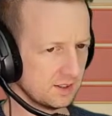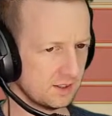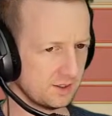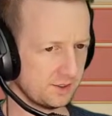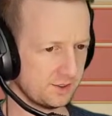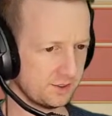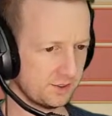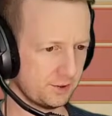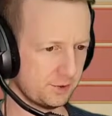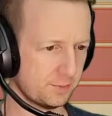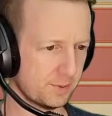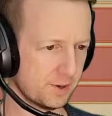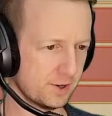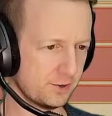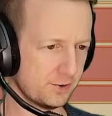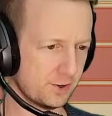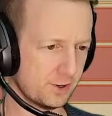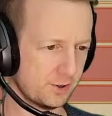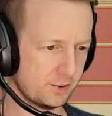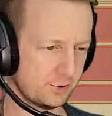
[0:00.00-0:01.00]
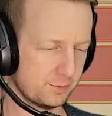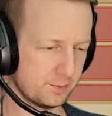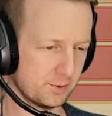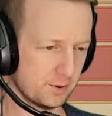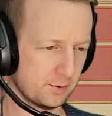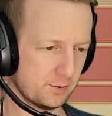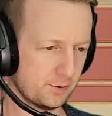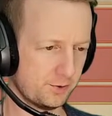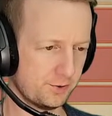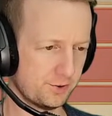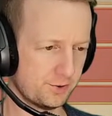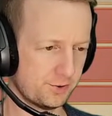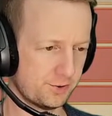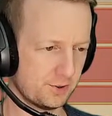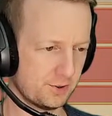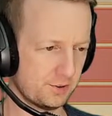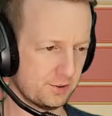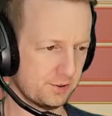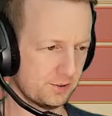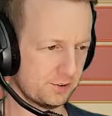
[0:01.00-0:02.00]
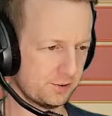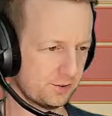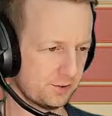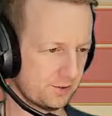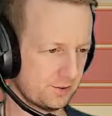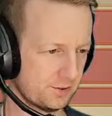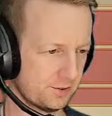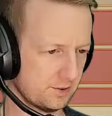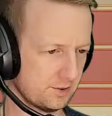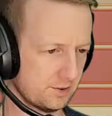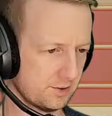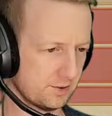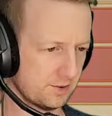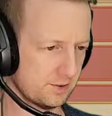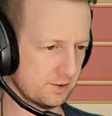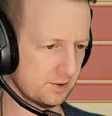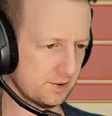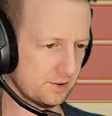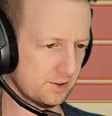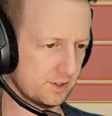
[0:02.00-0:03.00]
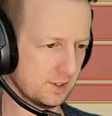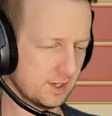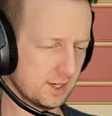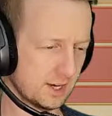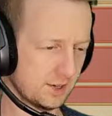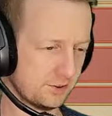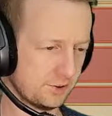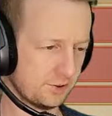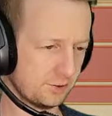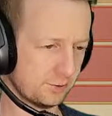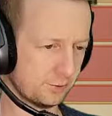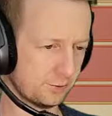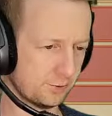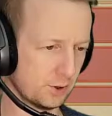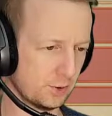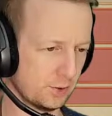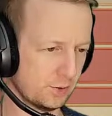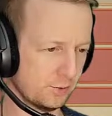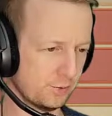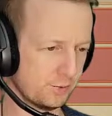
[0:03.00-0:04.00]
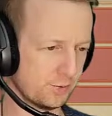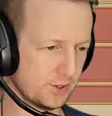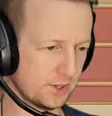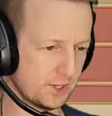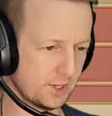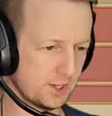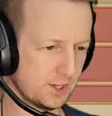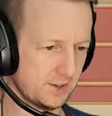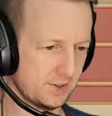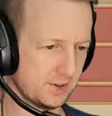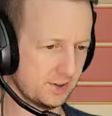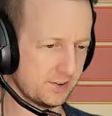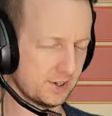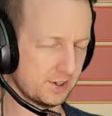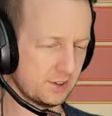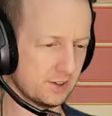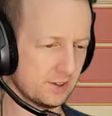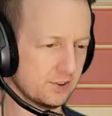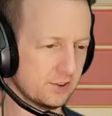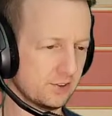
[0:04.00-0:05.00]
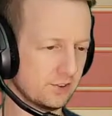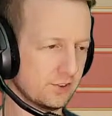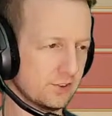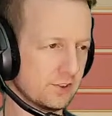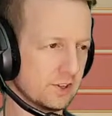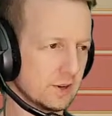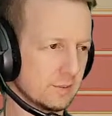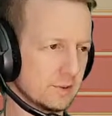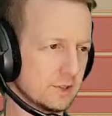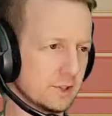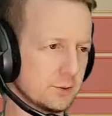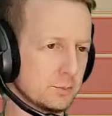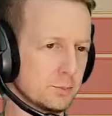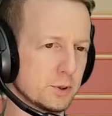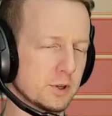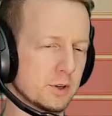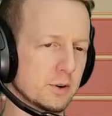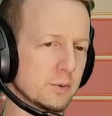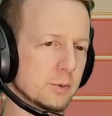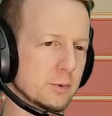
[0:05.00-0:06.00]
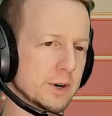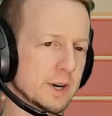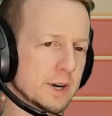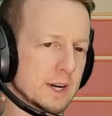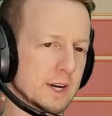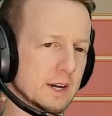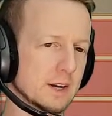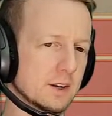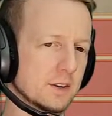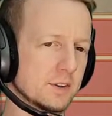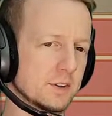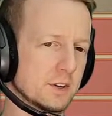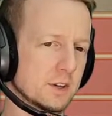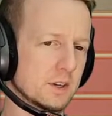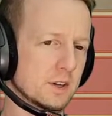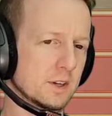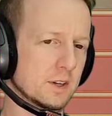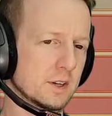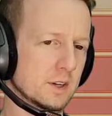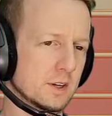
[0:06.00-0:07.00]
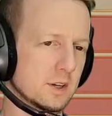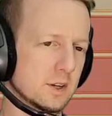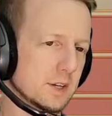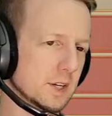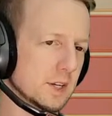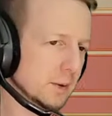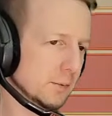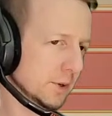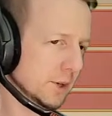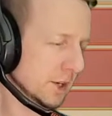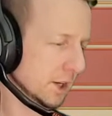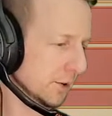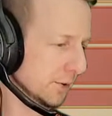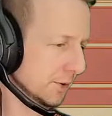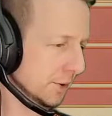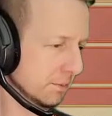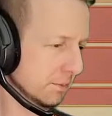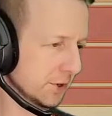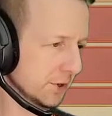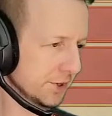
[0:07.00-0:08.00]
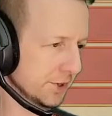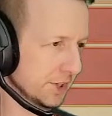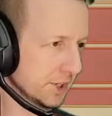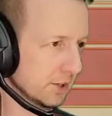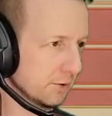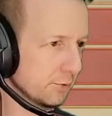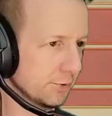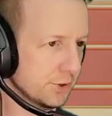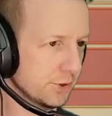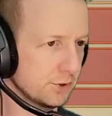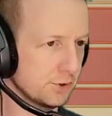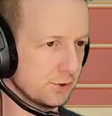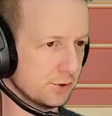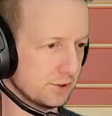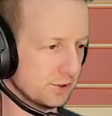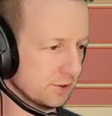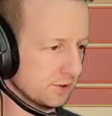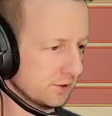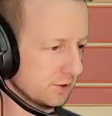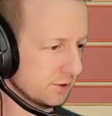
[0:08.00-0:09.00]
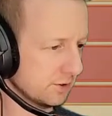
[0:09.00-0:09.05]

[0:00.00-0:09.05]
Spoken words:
you got to penetrate spell resistance and catches a foe on fire and then take d6 damage per round. Yeah, we're going to go with the burning infusion.